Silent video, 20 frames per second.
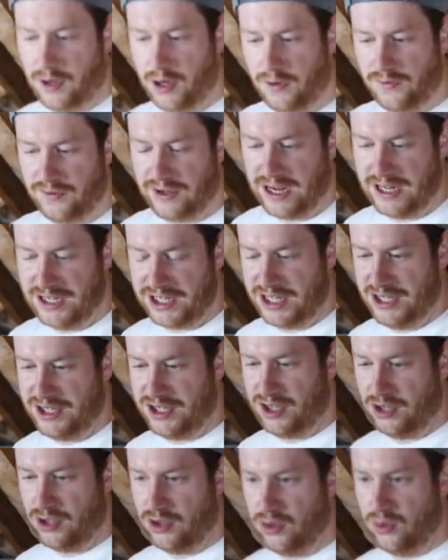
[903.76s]
the loft hatch
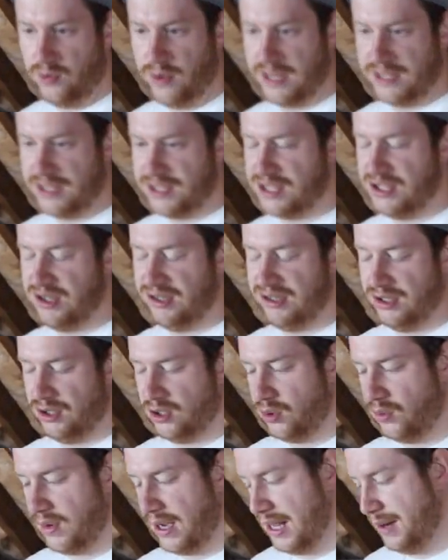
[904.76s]
into the hallway because it's not in the
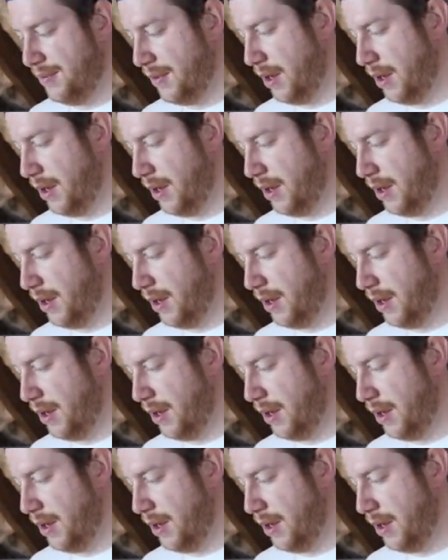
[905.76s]
hallway at the